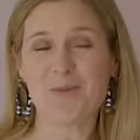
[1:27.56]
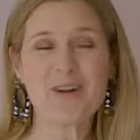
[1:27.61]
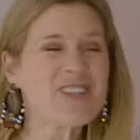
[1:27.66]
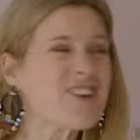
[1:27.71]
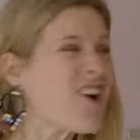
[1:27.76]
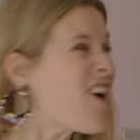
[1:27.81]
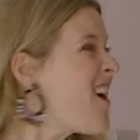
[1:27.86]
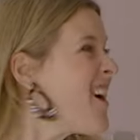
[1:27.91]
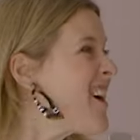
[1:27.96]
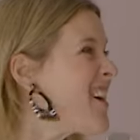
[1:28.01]

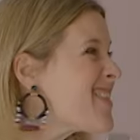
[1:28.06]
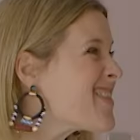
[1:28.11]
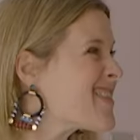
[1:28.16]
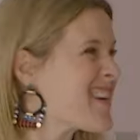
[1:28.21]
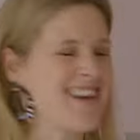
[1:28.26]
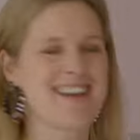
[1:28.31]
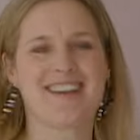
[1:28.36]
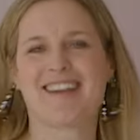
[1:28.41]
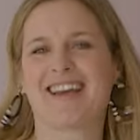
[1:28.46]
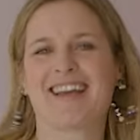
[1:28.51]
which I
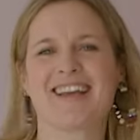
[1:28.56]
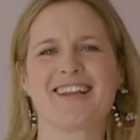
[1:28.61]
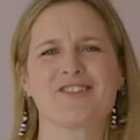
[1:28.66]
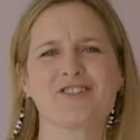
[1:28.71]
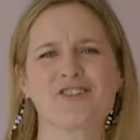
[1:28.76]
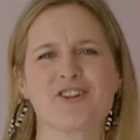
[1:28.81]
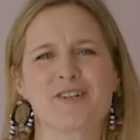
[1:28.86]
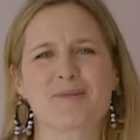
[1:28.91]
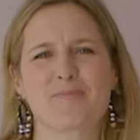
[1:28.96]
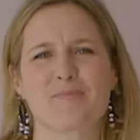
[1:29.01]
think
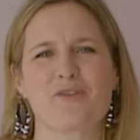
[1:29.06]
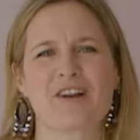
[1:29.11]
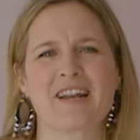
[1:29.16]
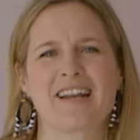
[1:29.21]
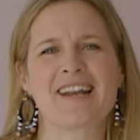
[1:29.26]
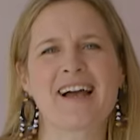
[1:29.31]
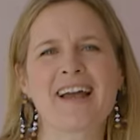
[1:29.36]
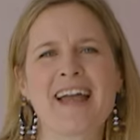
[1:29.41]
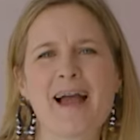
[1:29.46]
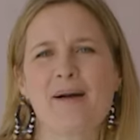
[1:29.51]
is just
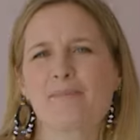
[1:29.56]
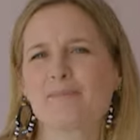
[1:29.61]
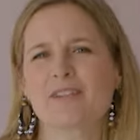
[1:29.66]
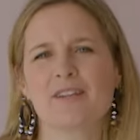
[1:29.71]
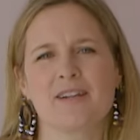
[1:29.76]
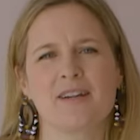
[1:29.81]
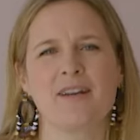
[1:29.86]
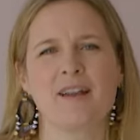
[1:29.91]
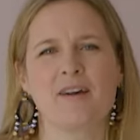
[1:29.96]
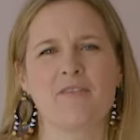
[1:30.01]
brilliant. I
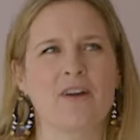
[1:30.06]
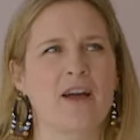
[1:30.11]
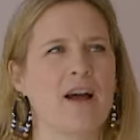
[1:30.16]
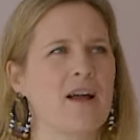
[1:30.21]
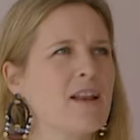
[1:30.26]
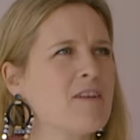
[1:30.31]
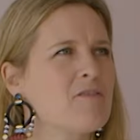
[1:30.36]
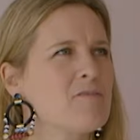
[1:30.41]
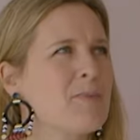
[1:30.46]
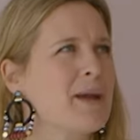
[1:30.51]
absolutely love it.
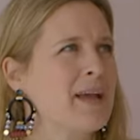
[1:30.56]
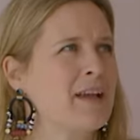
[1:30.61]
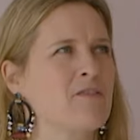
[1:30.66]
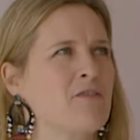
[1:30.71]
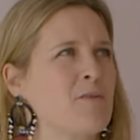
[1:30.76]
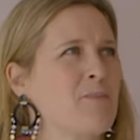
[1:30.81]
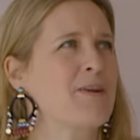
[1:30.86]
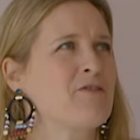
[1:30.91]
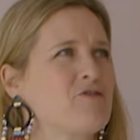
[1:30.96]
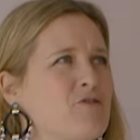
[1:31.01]
I love pink
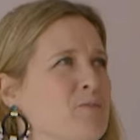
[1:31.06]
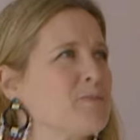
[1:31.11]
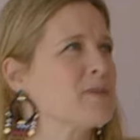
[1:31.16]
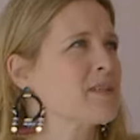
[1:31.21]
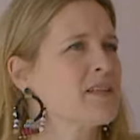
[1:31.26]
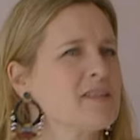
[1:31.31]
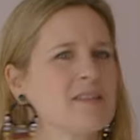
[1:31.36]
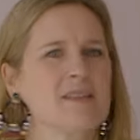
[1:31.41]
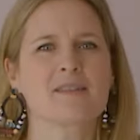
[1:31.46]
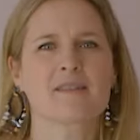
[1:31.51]
for bedrooms
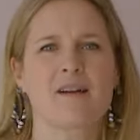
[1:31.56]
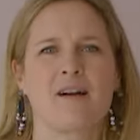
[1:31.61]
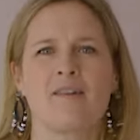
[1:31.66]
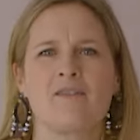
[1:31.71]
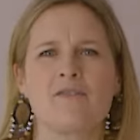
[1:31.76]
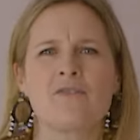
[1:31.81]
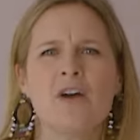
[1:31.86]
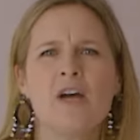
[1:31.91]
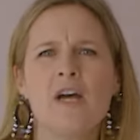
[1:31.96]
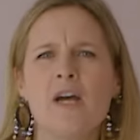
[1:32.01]
because it's kind
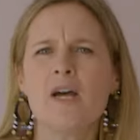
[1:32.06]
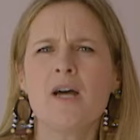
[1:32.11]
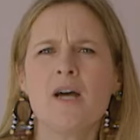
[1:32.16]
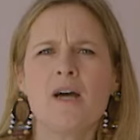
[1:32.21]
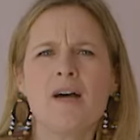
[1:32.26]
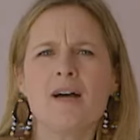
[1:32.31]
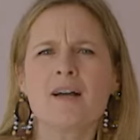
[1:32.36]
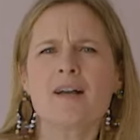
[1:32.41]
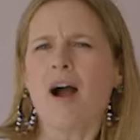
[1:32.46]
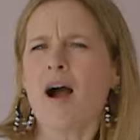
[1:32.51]

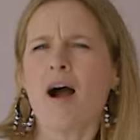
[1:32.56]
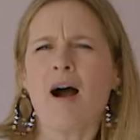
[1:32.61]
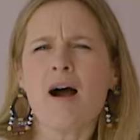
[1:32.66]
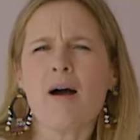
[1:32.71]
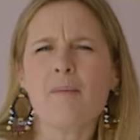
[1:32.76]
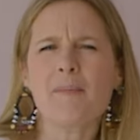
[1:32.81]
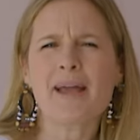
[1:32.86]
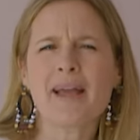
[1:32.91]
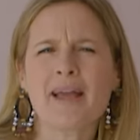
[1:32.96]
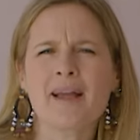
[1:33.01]
of
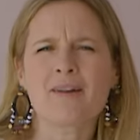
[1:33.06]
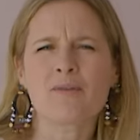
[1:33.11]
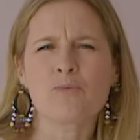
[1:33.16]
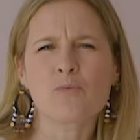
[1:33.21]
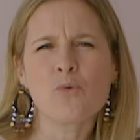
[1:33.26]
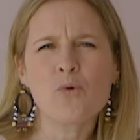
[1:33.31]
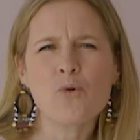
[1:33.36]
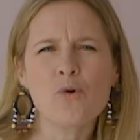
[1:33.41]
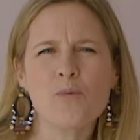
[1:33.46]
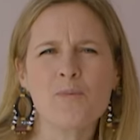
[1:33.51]
calming and
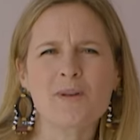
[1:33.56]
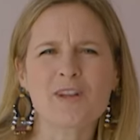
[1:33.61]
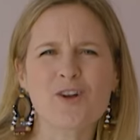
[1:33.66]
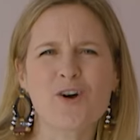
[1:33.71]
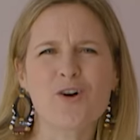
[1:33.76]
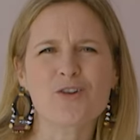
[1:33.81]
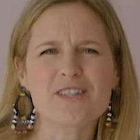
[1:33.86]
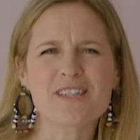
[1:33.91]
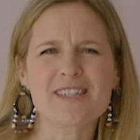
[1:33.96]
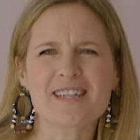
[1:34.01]
warm and
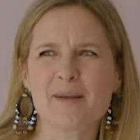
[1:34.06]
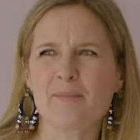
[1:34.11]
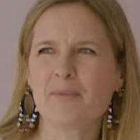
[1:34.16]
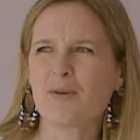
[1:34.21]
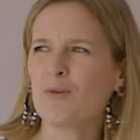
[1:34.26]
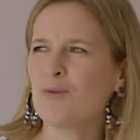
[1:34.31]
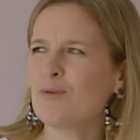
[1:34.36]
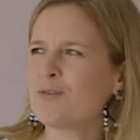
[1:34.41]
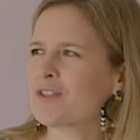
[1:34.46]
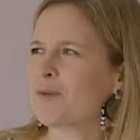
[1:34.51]
costing,
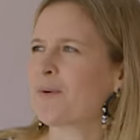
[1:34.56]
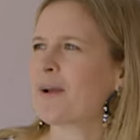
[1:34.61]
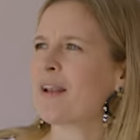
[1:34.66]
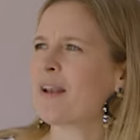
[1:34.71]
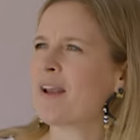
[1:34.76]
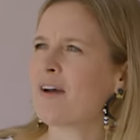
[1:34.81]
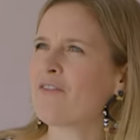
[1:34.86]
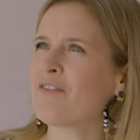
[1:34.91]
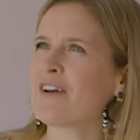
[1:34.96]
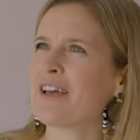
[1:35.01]
but also I
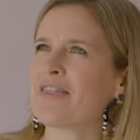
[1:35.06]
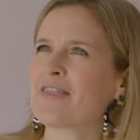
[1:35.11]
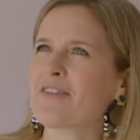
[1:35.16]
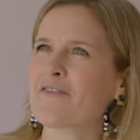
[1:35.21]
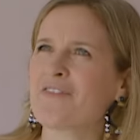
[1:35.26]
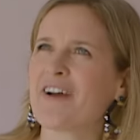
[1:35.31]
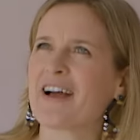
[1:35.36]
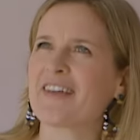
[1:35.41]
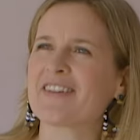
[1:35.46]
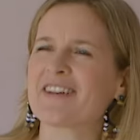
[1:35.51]
love it, the
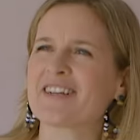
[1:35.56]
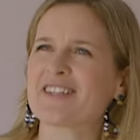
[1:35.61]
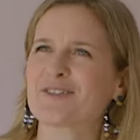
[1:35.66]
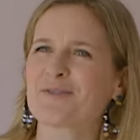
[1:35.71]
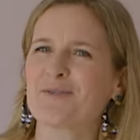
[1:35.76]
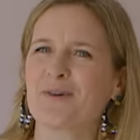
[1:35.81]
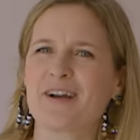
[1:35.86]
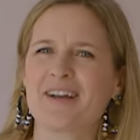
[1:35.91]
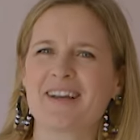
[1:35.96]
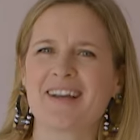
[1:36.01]
fact that it's
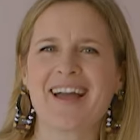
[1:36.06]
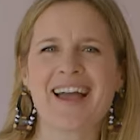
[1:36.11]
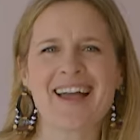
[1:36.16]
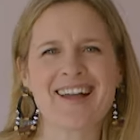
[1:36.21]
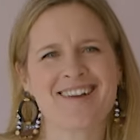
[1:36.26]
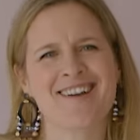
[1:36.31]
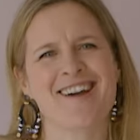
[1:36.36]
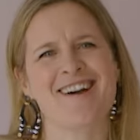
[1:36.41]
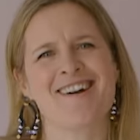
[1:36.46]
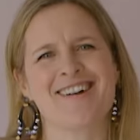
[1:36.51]
quite
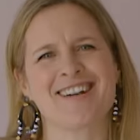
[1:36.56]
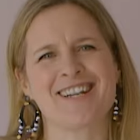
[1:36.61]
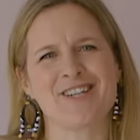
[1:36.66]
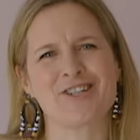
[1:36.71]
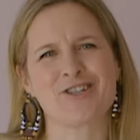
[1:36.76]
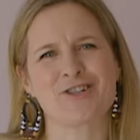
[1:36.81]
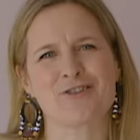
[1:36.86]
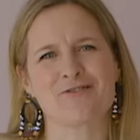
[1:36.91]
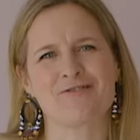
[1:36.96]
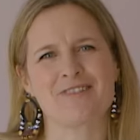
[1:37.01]
a girly,
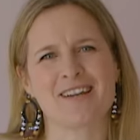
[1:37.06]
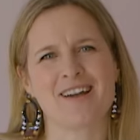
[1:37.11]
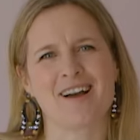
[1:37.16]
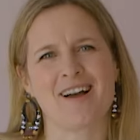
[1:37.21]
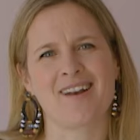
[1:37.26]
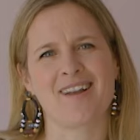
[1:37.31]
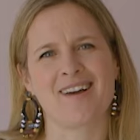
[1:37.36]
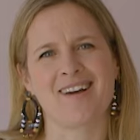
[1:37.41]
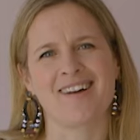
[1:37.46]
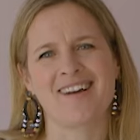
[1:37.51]
sugary
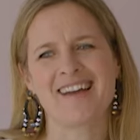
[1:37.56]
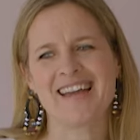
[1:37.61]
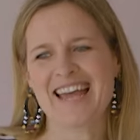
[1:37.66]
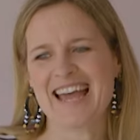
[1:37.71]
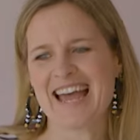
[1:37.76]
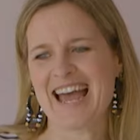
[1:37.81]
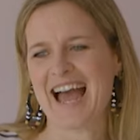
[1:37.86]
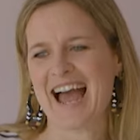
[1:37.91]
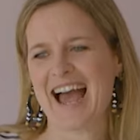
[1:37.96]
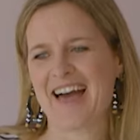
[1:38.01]
colour,
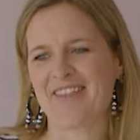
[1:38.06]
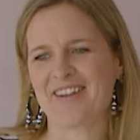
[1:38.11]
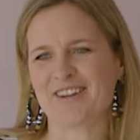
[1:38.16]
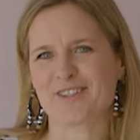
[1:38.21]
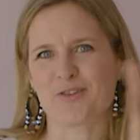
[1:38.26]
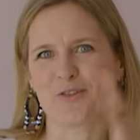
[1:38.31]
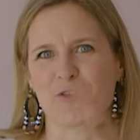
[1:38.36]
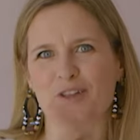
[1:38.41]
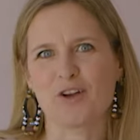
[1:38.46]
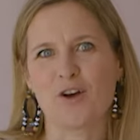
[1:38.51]
and then it's
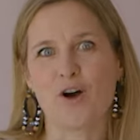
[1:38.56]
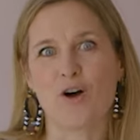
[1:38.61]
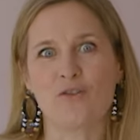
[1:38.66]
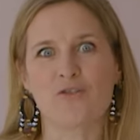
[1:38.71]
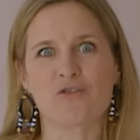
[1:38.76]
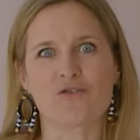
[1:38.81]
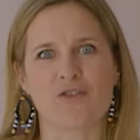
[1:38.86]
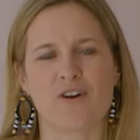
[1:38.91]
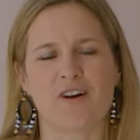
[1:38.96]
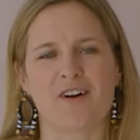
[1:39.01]
got the
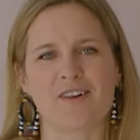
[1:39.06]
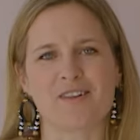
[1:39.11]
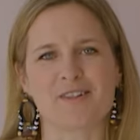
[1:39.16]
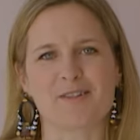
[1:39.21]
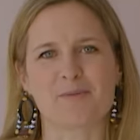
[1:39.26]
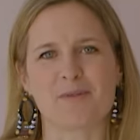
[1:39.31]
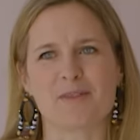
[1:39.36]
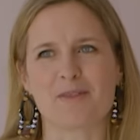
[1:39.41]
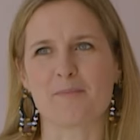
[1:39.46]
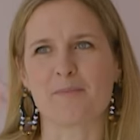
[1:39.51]

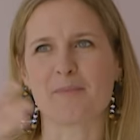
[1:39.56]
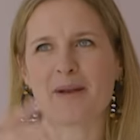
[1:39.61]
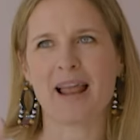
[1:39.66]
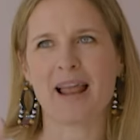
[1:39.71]
contrast with the